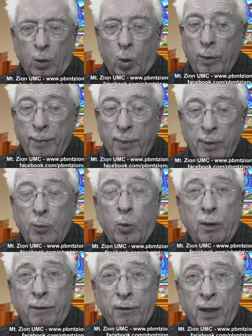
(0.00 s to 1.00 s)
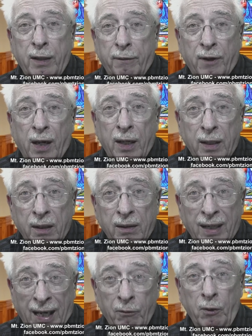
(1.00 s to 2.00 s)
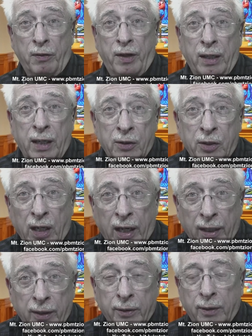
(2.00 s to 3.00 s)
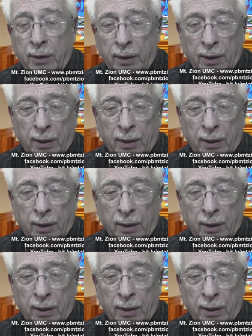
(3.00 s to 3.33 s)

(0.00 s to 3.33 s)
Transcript: Or maybe we're afraid to find that everything has changed.